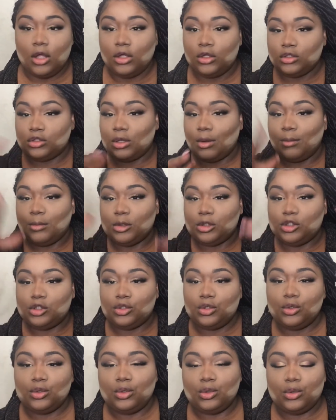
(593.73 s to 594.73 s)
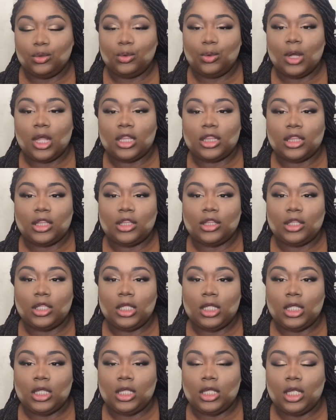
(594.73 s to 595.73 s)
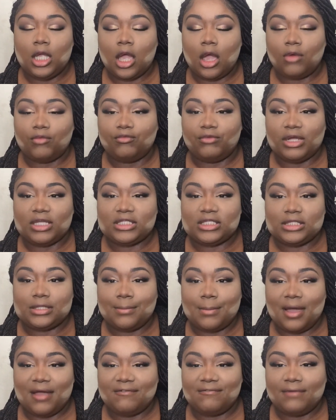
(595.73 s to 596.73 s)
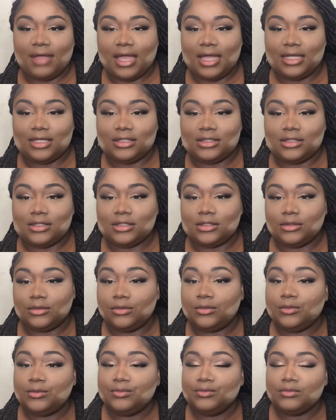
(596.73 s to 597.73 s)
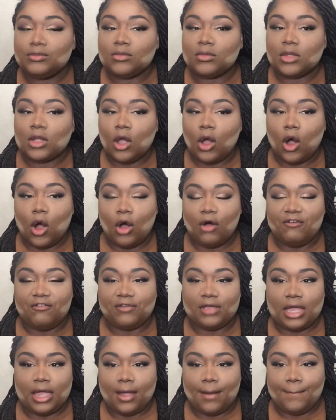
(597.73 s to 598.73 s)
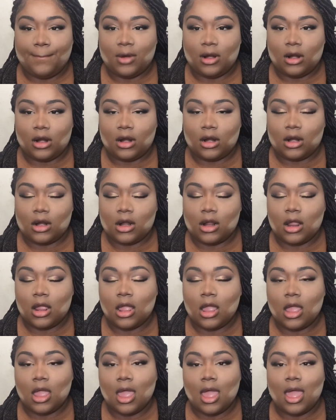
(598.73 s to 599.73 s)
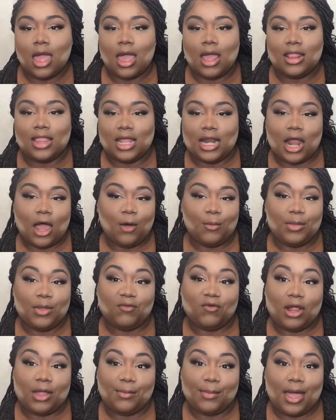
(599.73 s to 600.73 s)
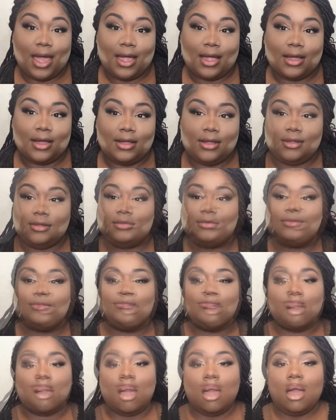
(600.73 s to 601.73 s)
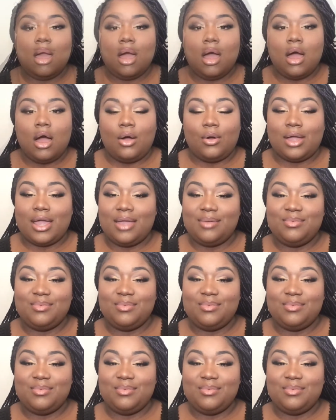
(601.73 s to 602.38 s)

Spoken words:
So I'm gonna do the rest of my face off camera, and then I'll be right back. Okay,